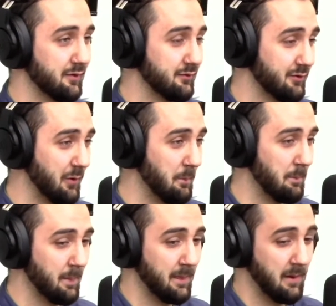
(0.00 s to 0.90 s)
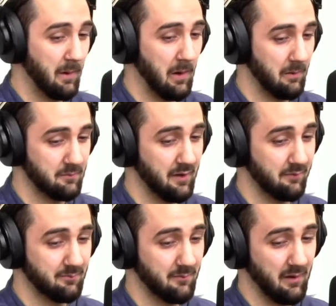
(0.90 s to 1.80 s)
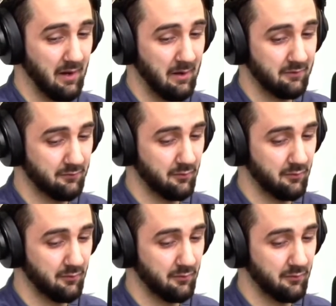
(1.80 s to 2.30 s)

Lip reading: So, I just